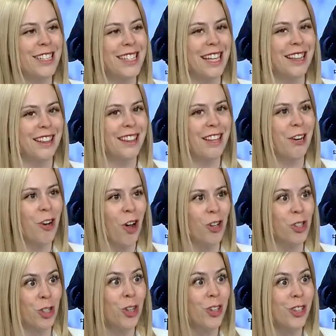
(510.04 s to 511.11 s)
is that they're
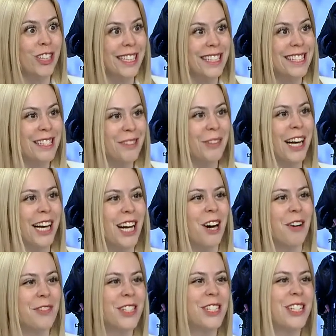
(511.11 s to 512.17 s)
not journalists when it
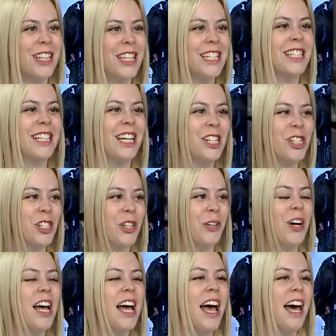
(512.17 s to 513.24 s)
comes to this issue.
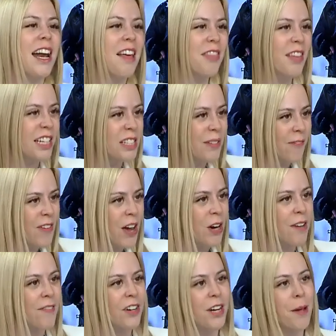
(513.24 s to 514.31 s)
And I think it's
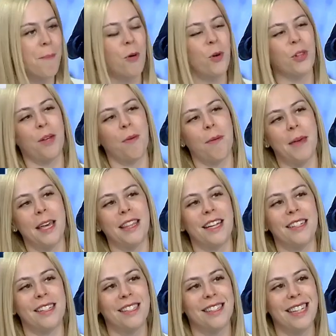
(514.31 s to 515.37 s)
very, very important that we make that
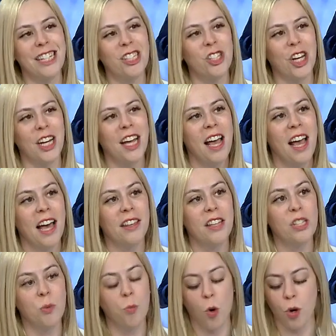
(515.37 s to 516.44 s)
distinction. And
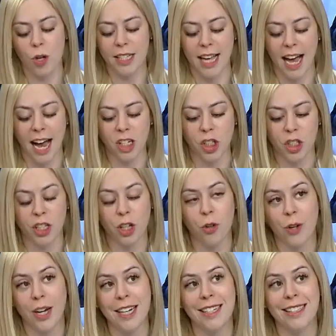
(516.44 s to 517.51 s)
this war is actually a
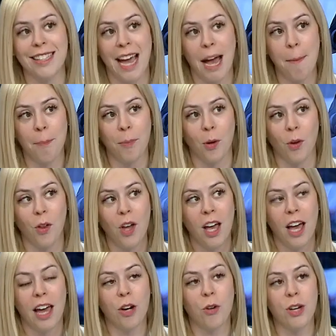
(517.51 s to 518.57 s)
great example
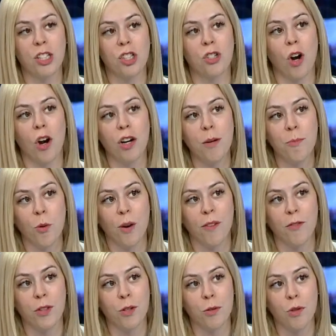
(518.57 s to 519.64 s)
and a great starting point
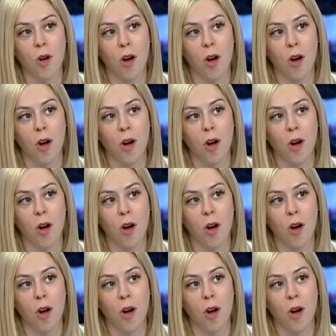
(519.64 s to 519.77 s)
for those